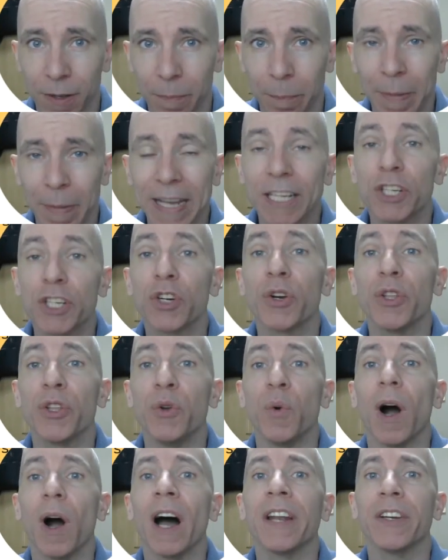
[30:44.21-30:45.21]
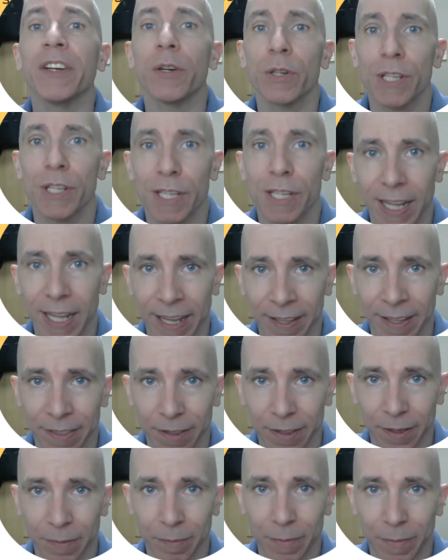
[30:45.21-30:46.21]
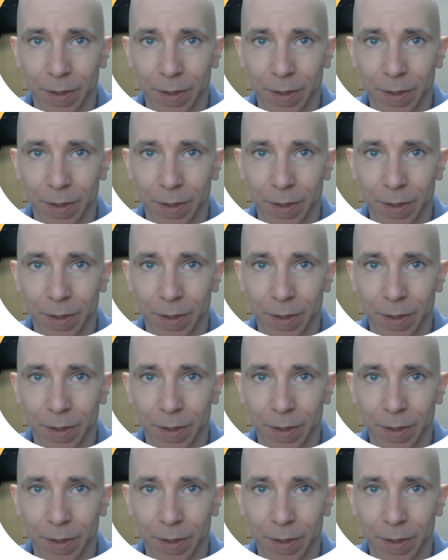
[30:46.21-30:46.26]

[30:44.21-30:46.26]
Make sure you understand them.